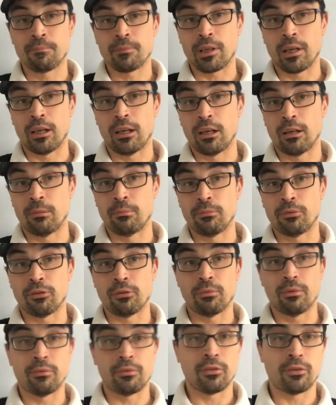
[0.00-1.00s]
Um, so
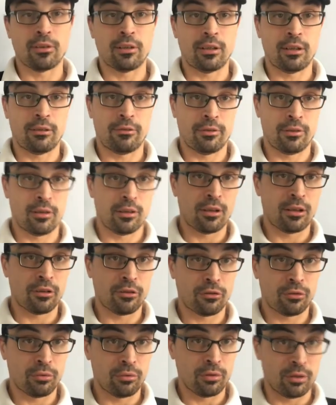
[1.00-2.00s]
obviously for the
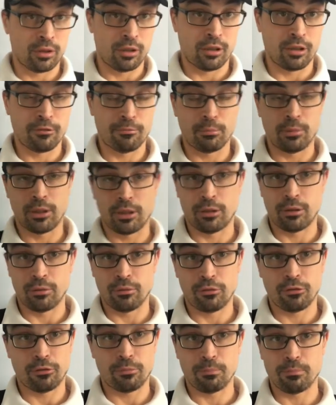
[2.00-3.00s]
last two and a half
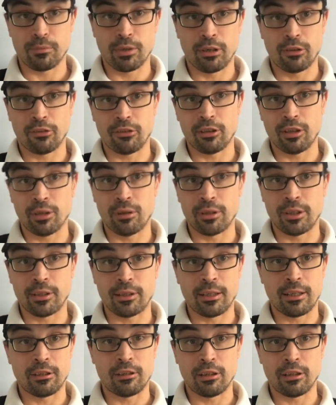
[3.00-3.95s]
miles, I slowed it down.